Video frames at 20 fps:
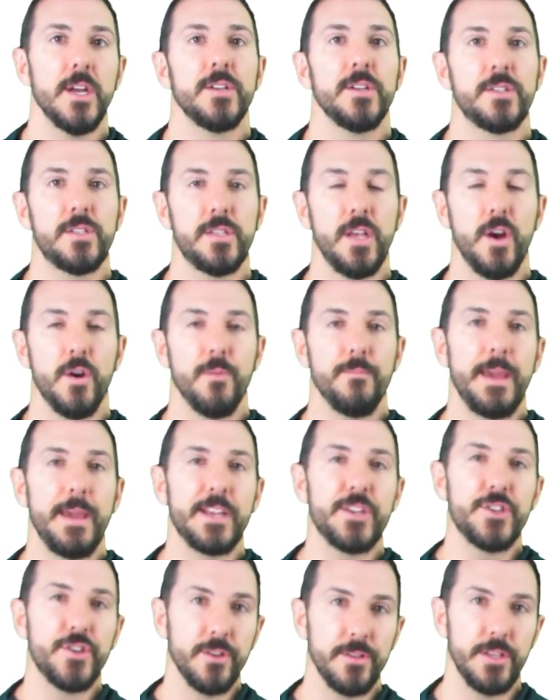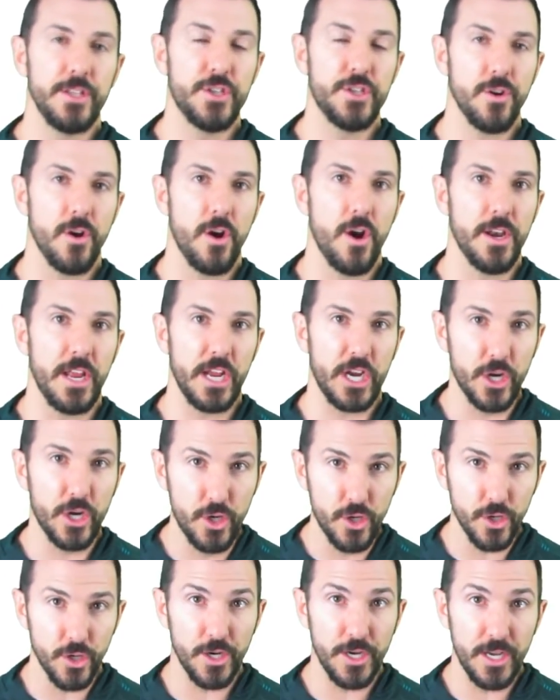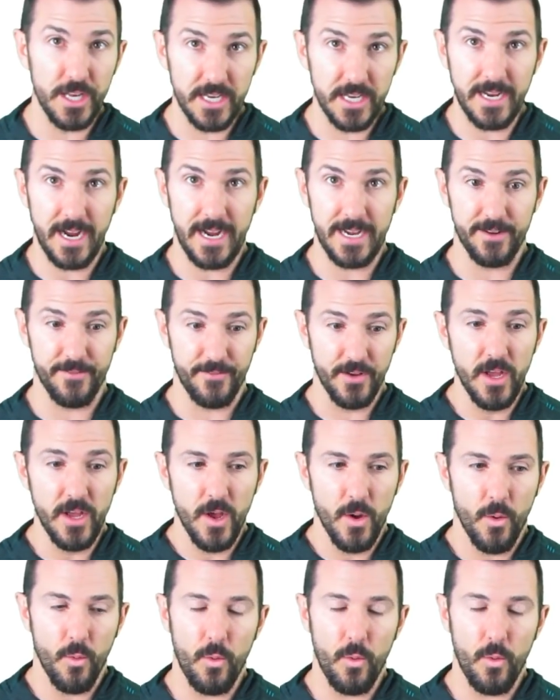So make sure that you're on a good kind of